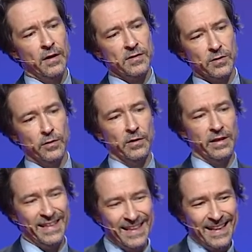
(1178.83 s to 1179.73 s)
So
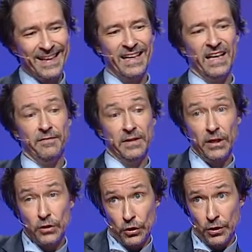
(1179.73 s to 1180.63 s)
yet again, I have
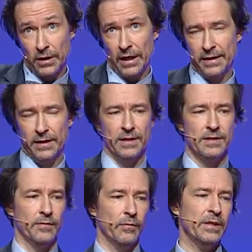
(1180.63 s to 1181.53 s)
another
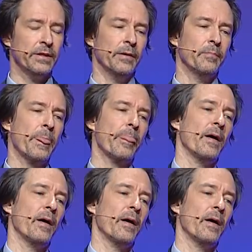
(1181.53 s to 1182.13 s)
identity with them,